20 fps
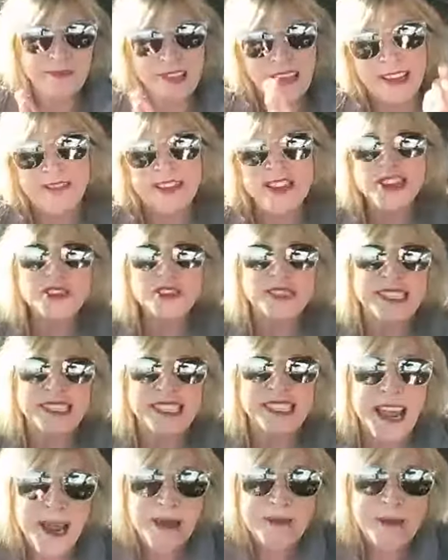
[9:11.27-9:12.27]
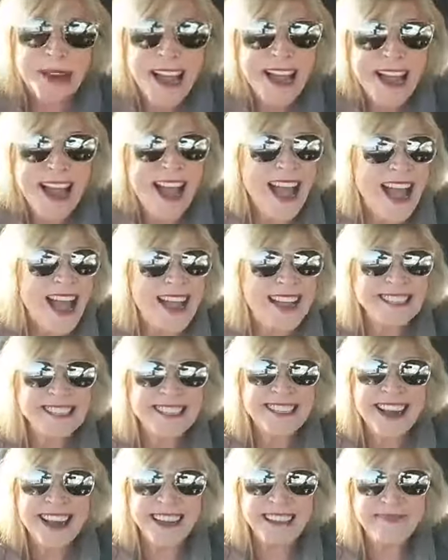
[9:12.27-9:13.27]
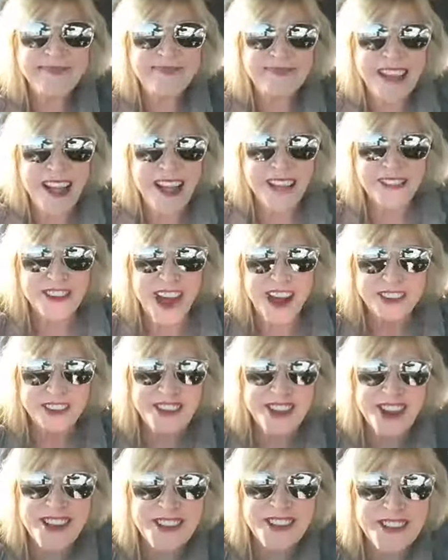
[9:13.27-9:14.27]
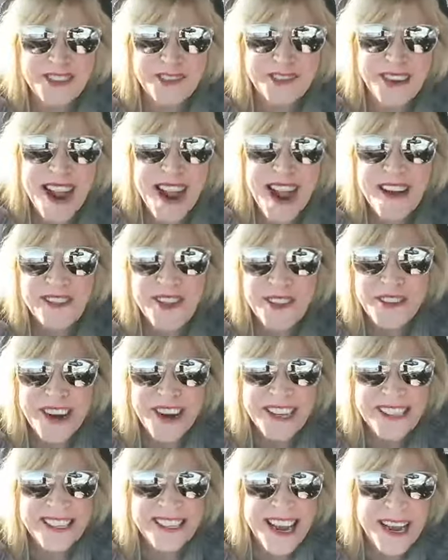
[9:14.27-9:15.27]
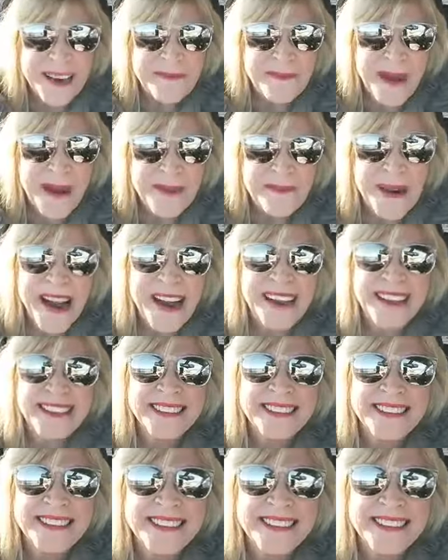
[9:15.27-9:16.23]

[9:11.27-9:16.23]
Even you, Sam. And I'll talk to you all soon. Have a great day. Bye-bye.